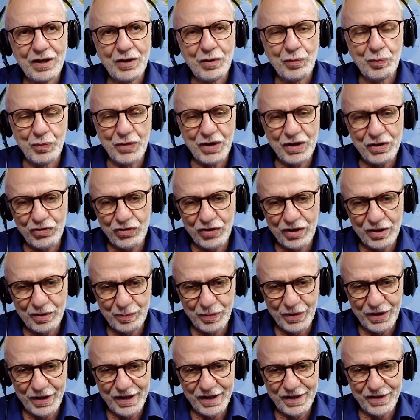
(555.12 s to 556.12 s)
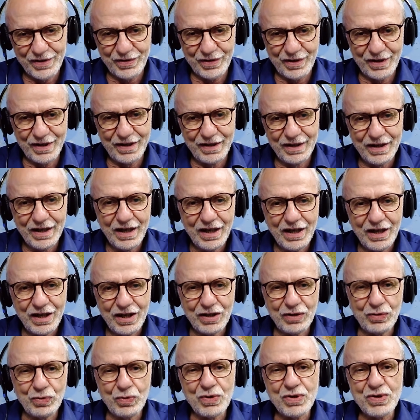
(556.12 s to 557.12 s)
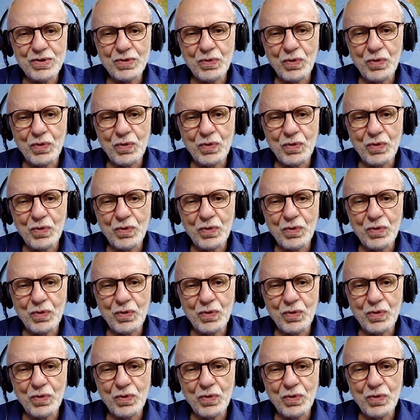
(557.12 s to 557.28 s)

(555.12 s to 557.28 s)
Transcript: mentioned by Israel, it was